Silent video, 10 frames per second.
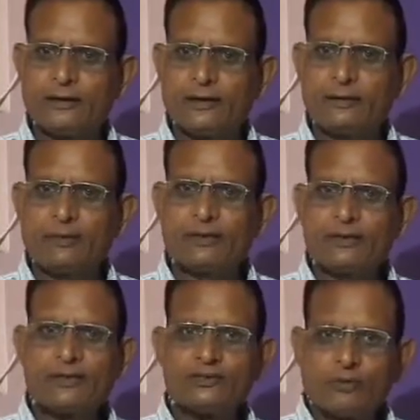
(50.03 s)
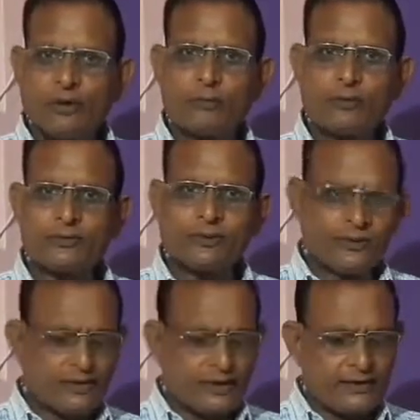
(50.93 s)
Even T tall person
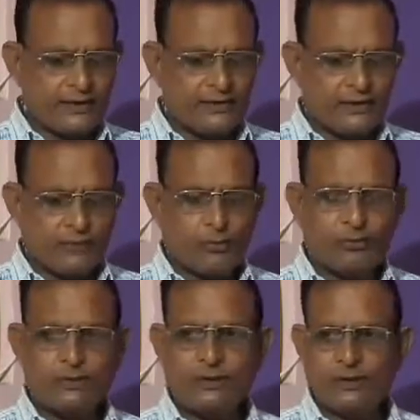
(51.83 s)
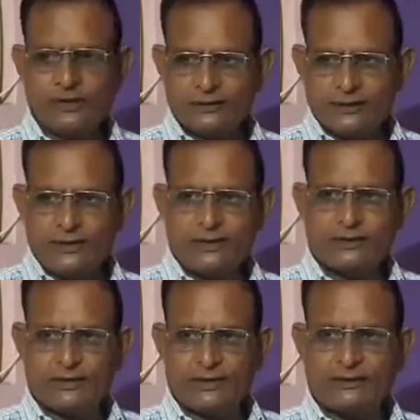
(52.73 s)
is writing about the three
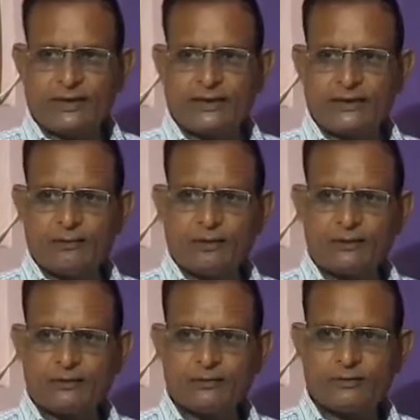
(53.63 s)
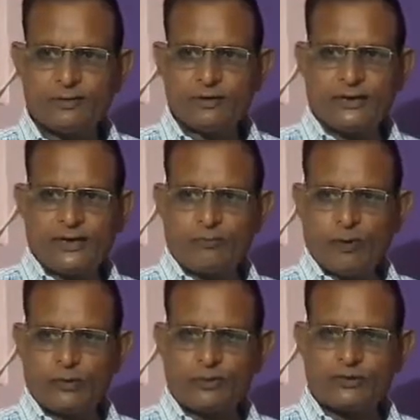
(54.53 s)
teas are given. He has
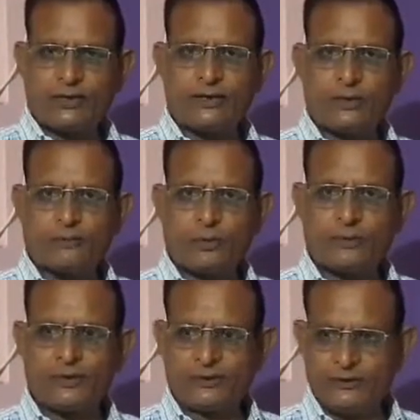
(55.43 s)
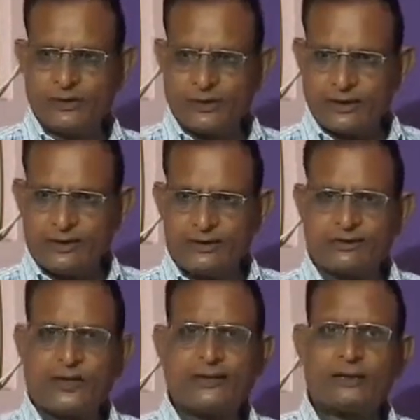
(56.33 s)
borrowed three cups of teas and he is
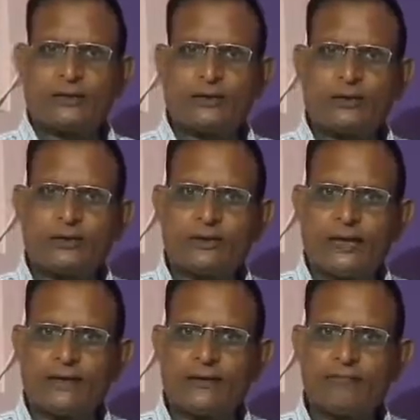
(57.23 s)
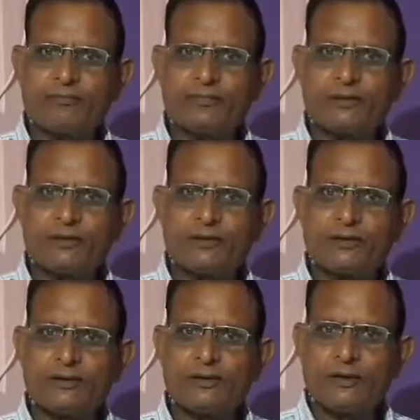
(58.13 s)
writing down in the diary.
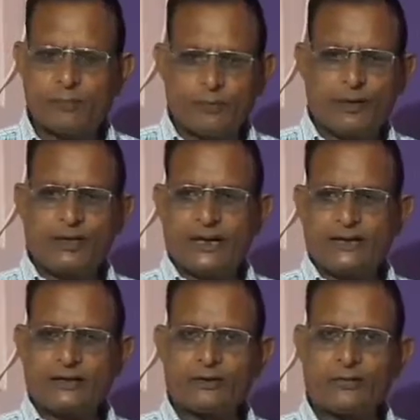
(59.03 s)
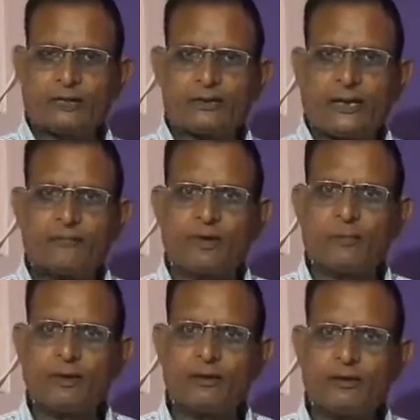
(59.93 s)
People are writing down the
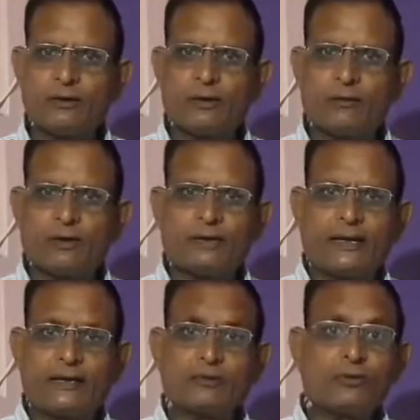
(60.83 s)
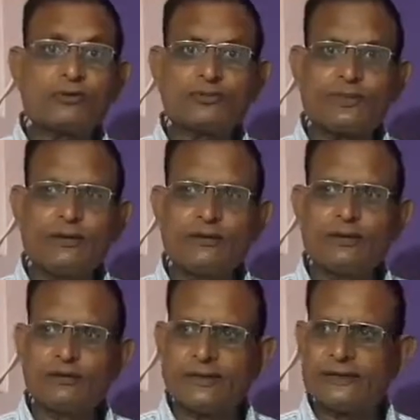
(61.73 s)
timetable, but that is not skill.
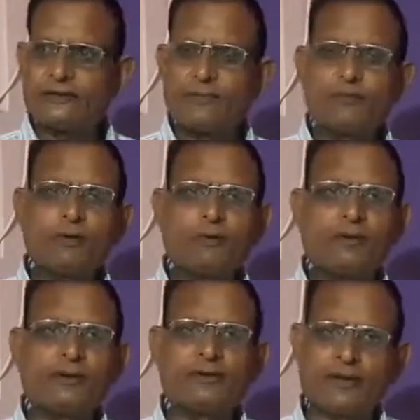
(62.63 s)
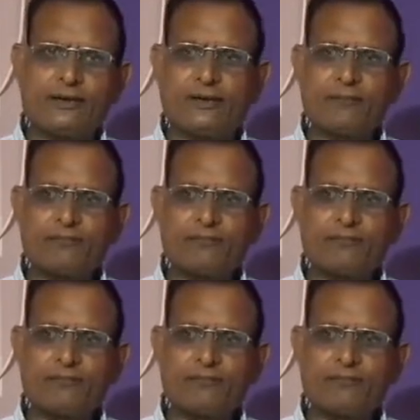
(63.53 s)
That is simple plain writing.